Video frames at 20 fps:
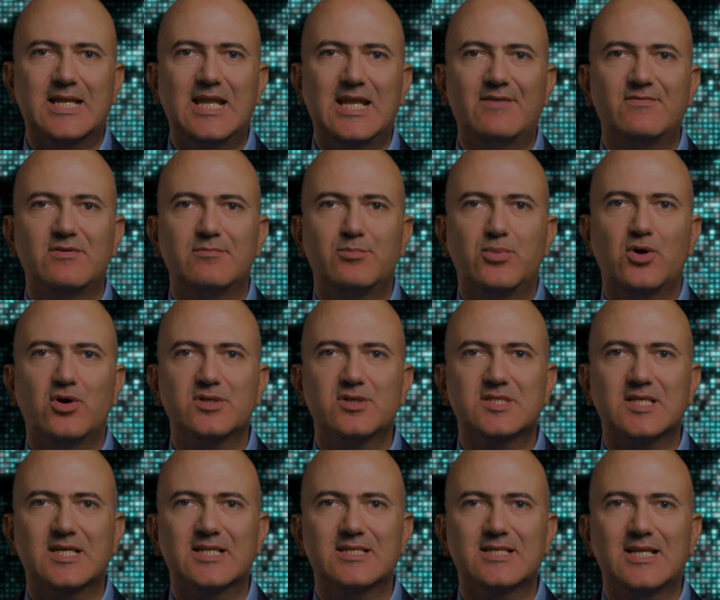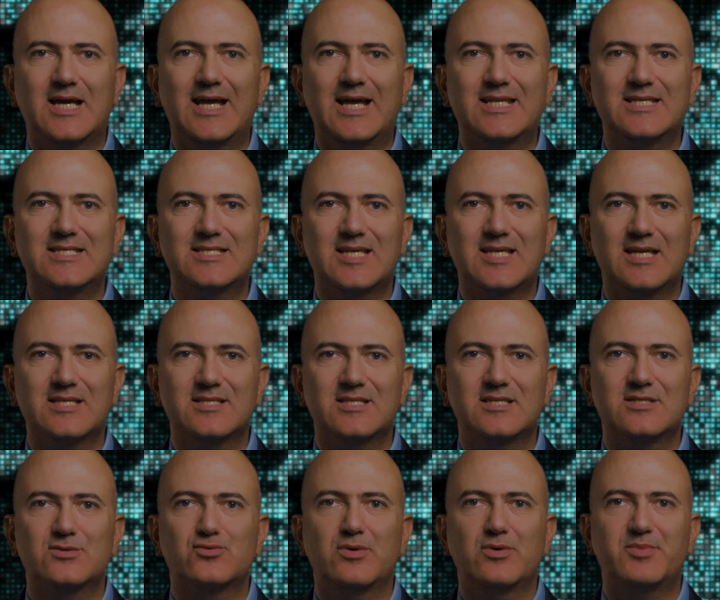have important
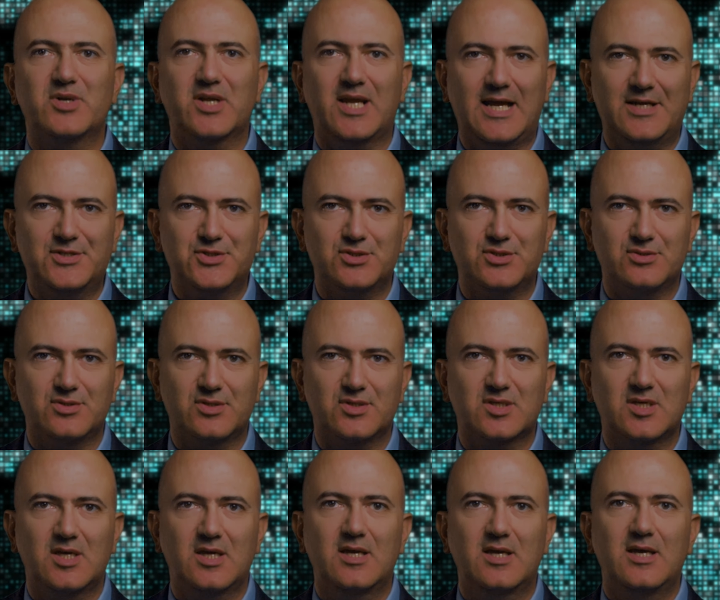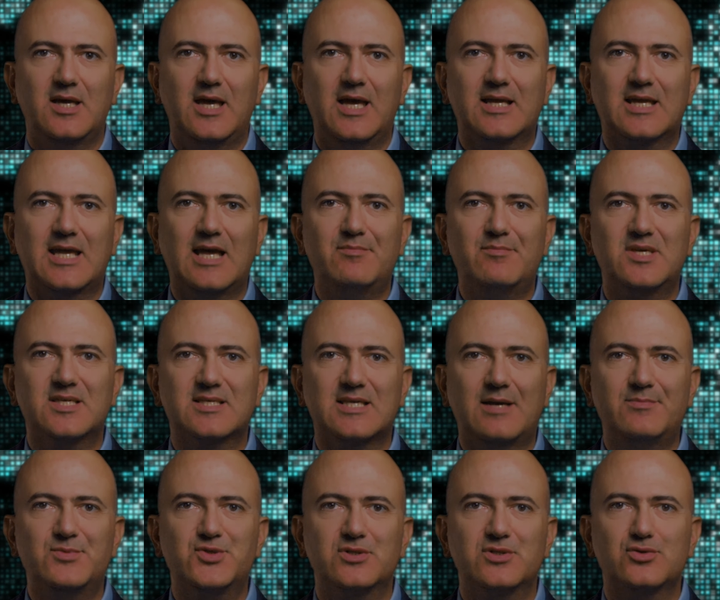unintended repercussions and can be
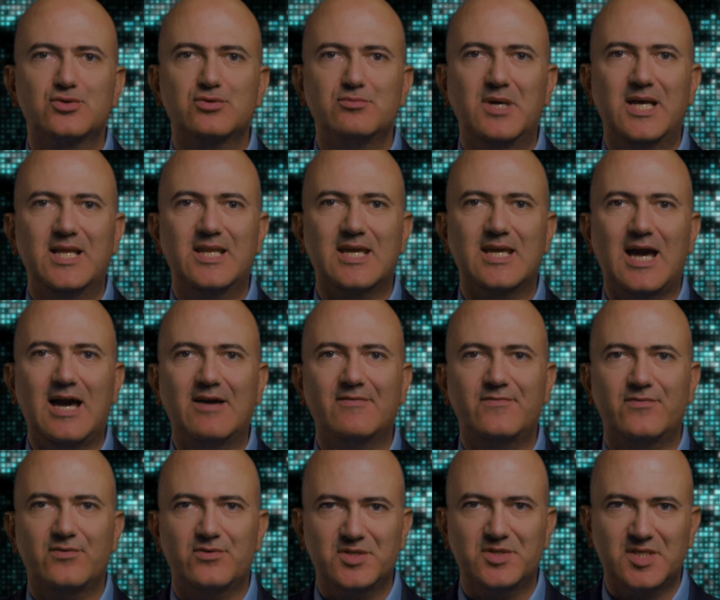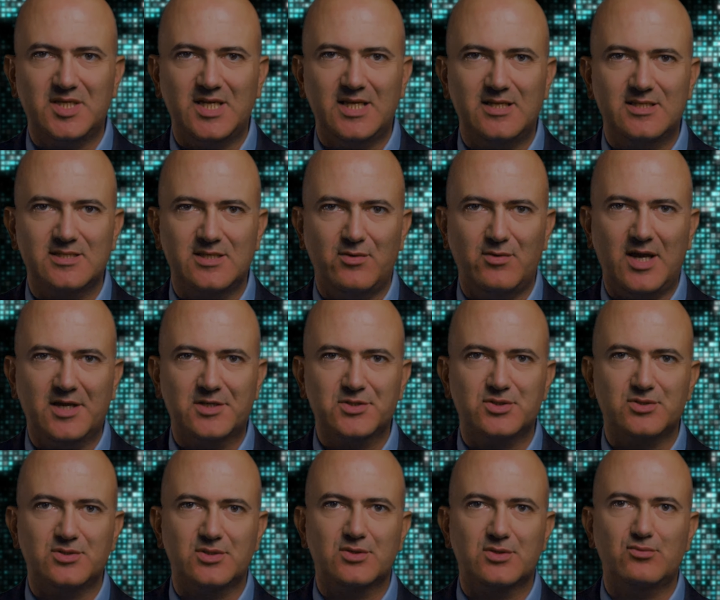subject to many unforeseen
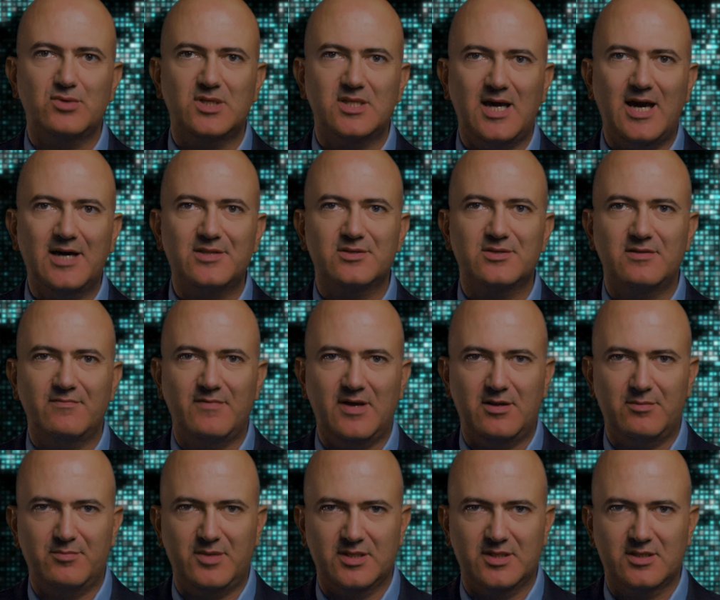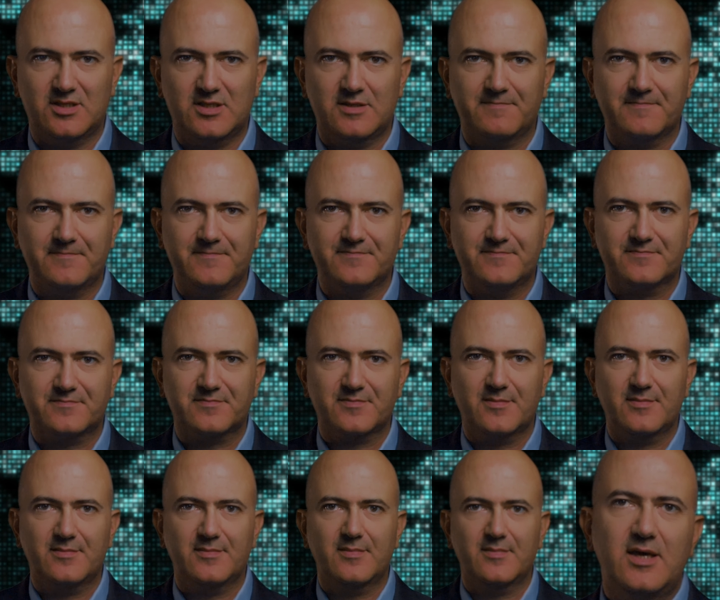interactions with other developments.
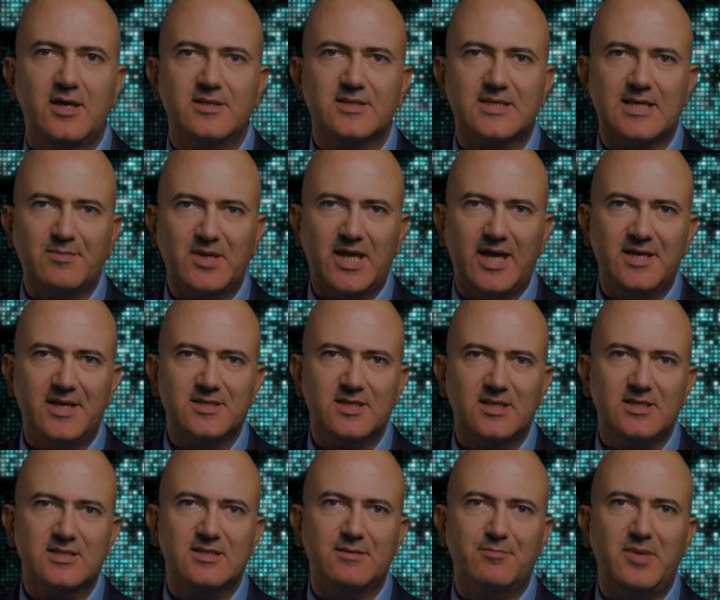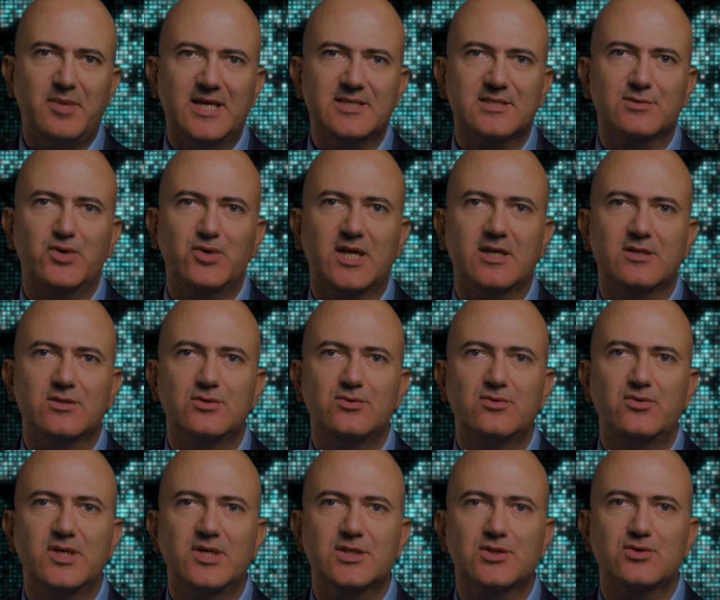In some cases, the best we can
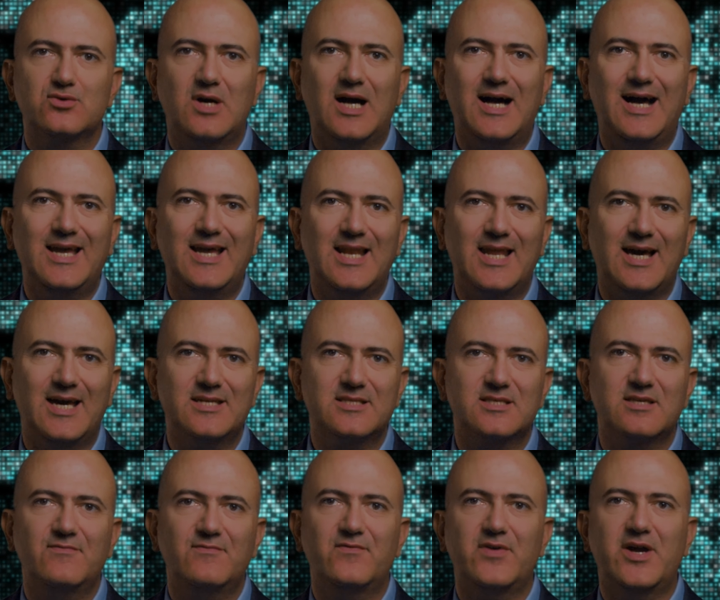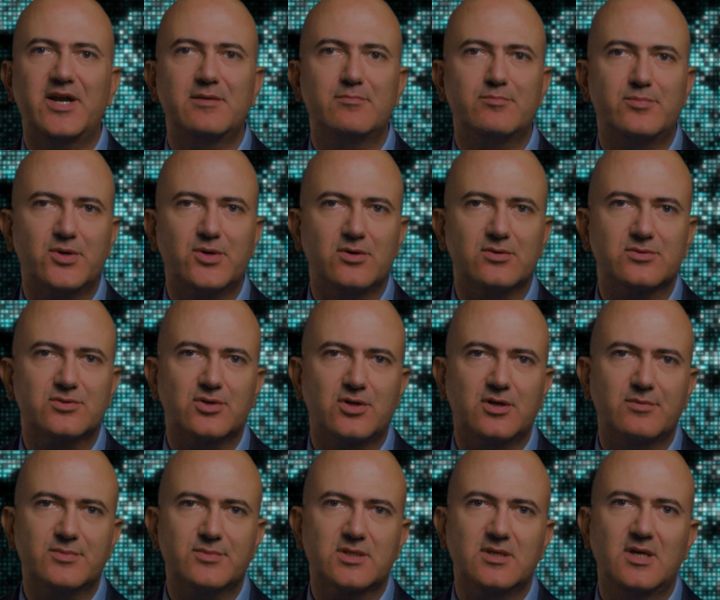do is to highlight in very broad
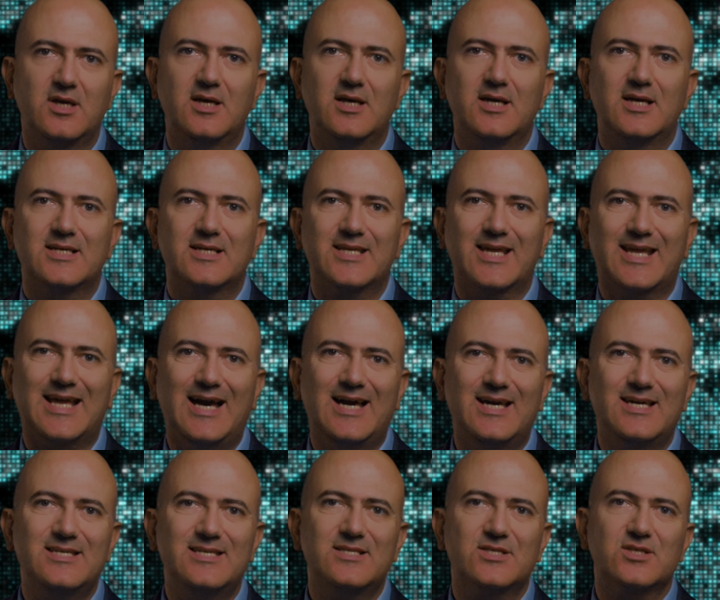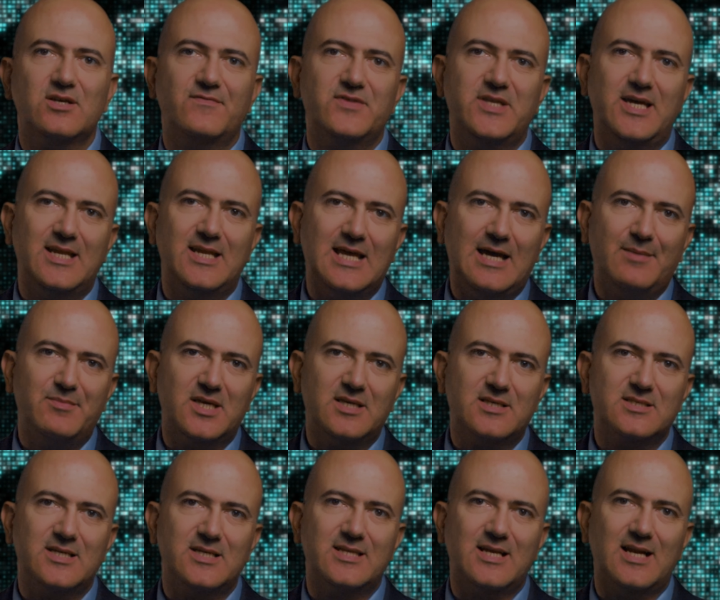terms the kinds of
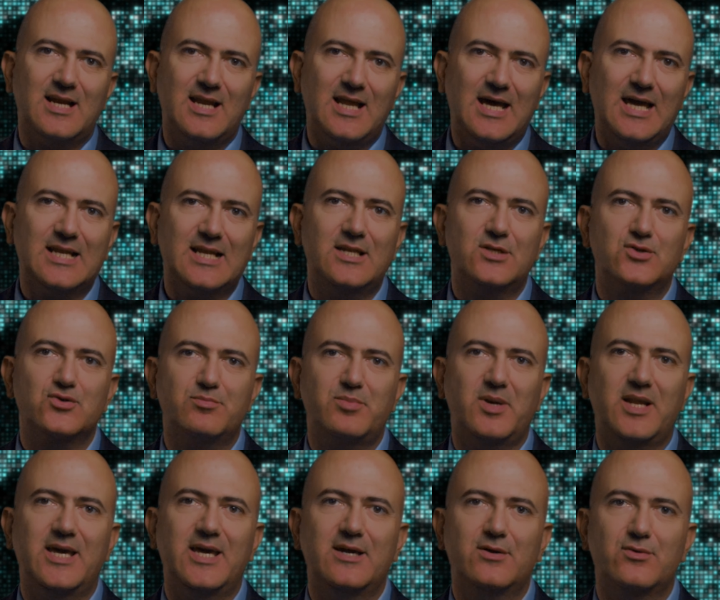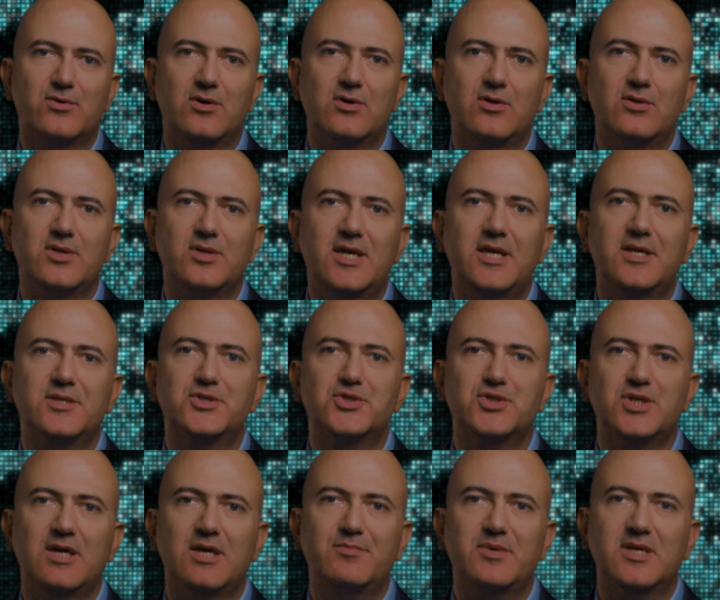dynamics that are likely to play a role in
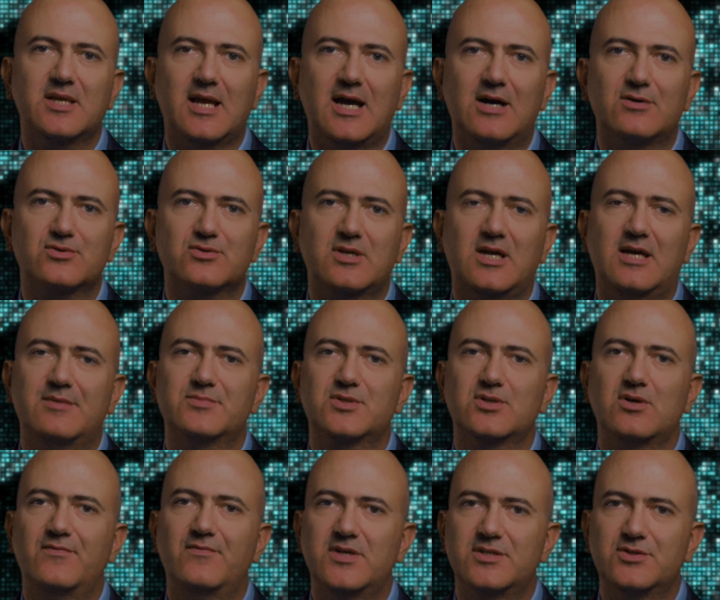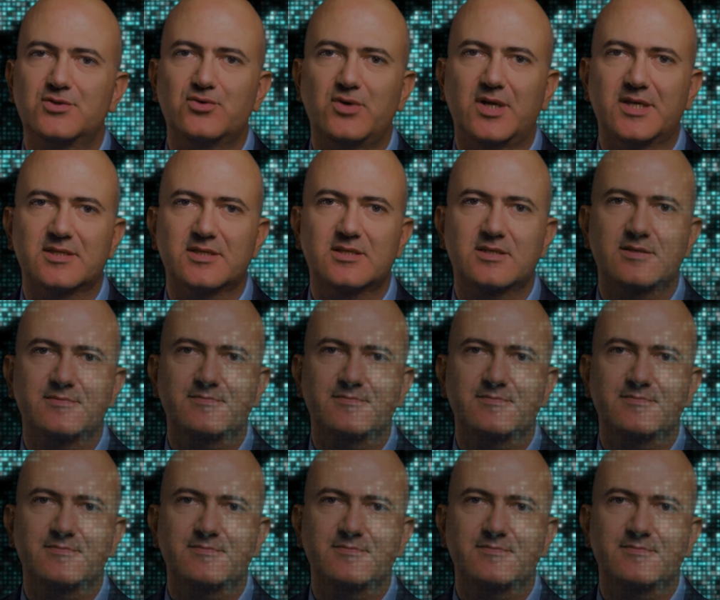shaping outcomes of interest.